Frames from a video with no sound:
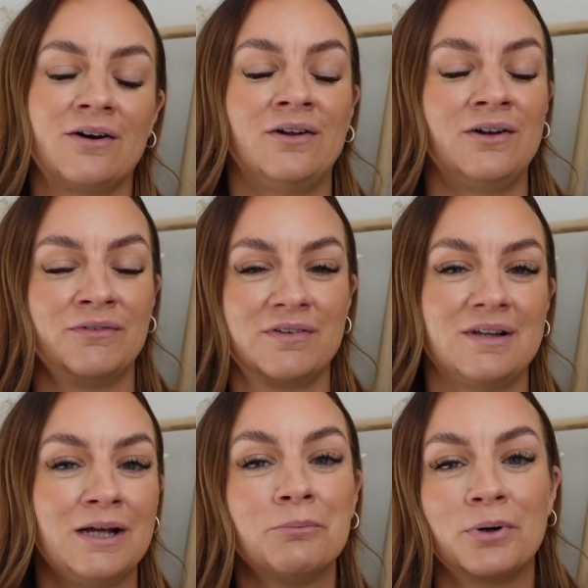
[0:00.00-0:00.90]
I'll
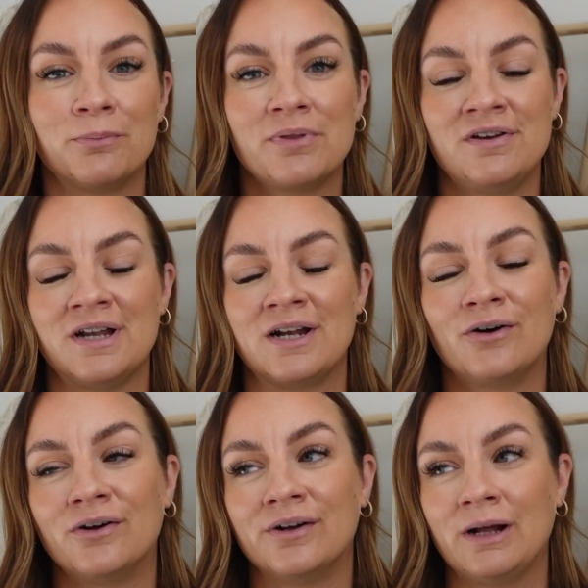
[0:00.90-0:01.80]
obviously pop the dinner
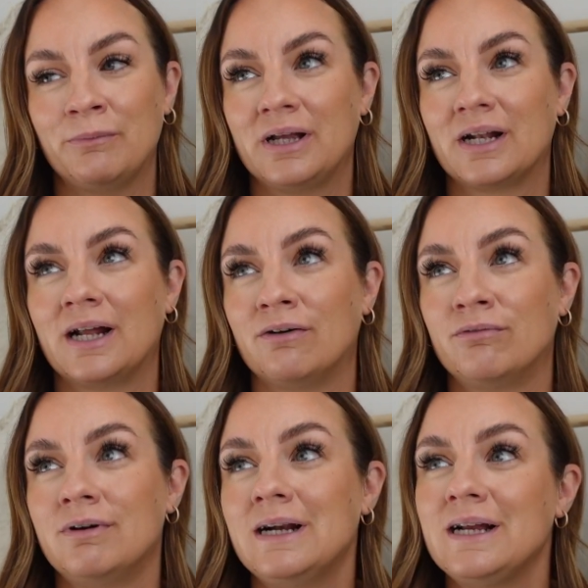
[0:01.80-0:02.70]
on and we can have
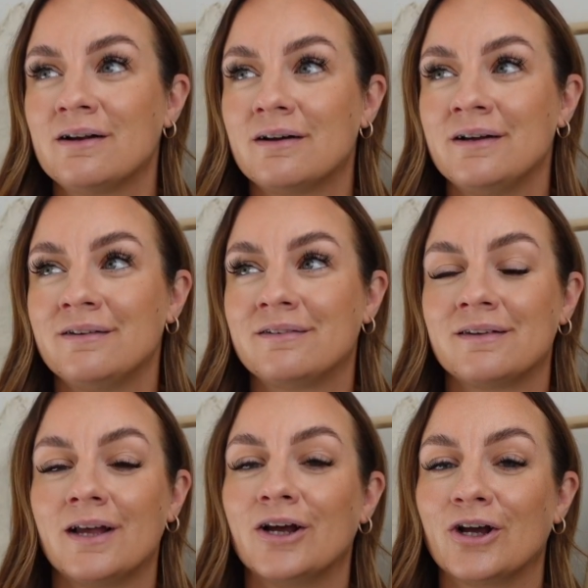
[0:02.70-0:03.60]
really nice